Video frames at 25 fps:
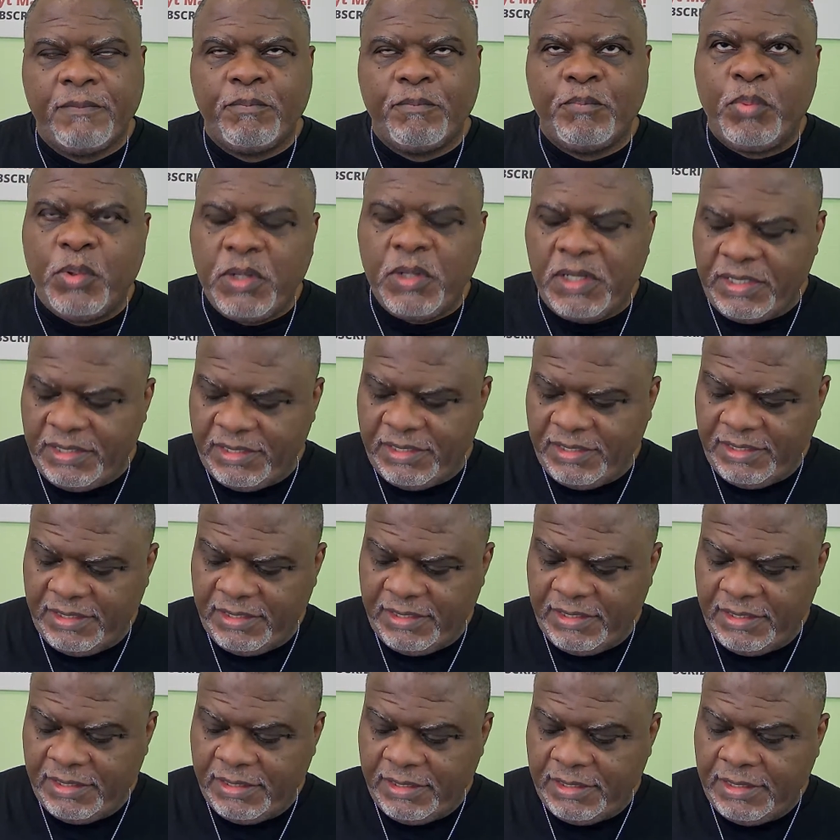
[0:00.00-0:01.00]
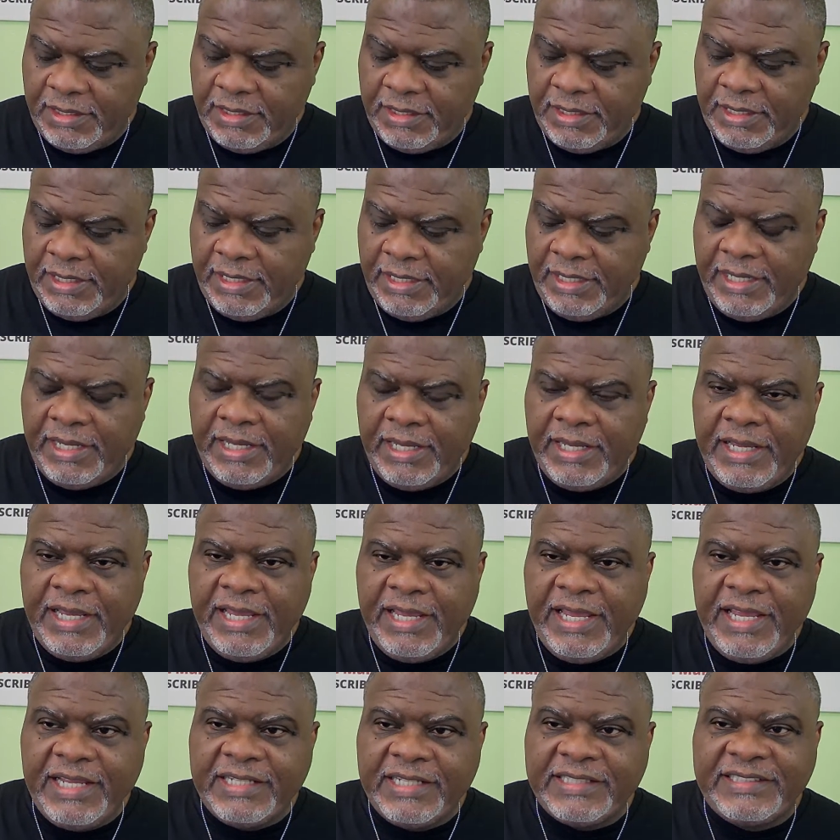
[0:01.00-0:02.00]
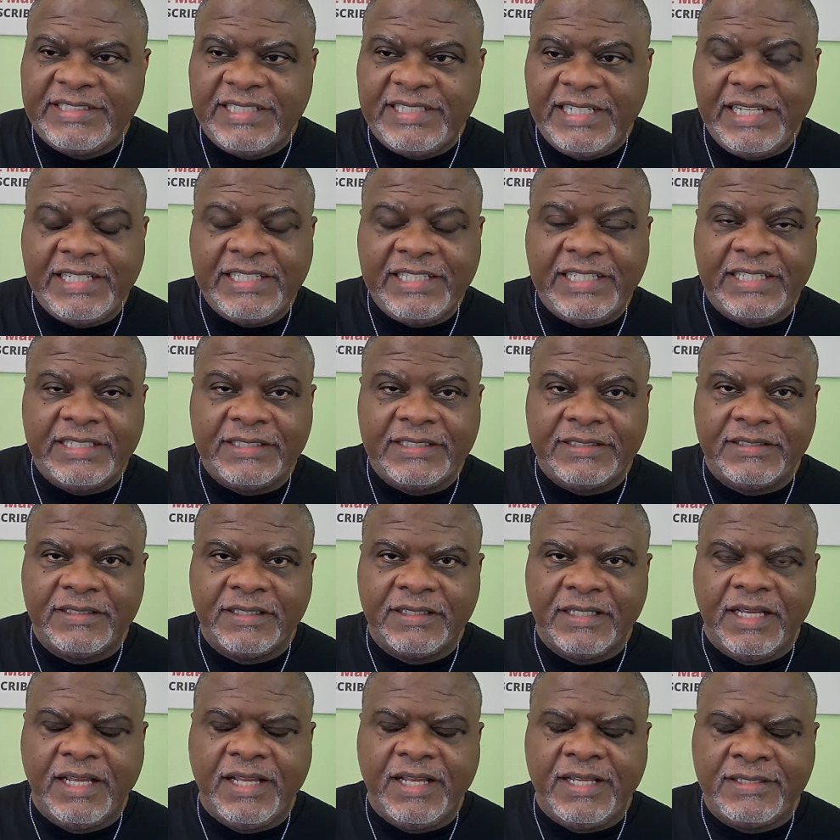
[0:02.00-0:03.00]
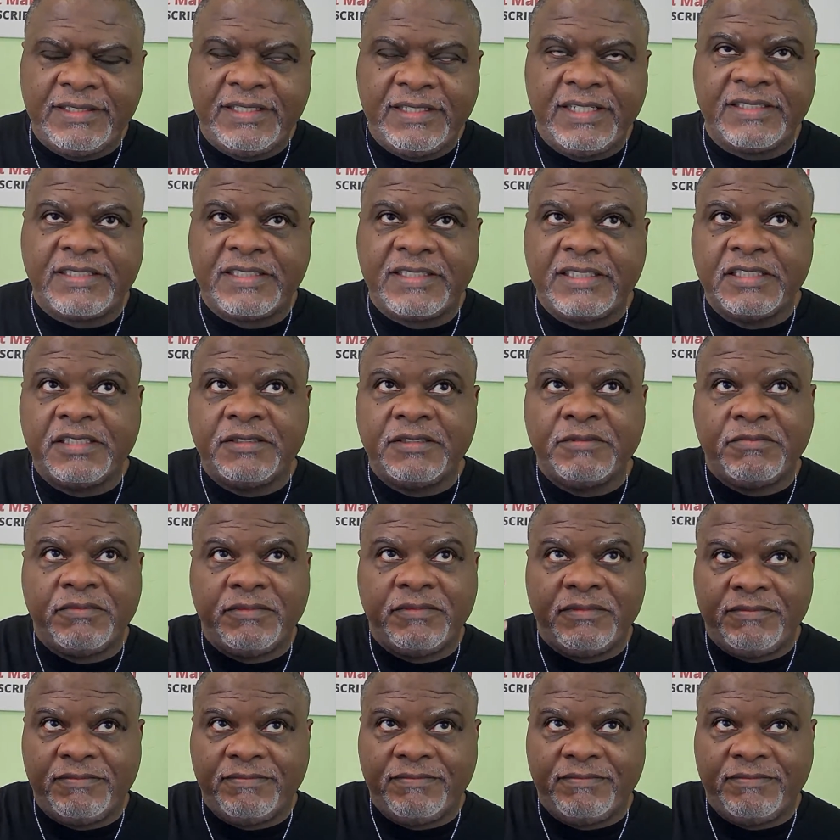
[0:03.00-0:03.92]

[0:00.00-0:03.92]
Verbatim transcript: But he did it, and this is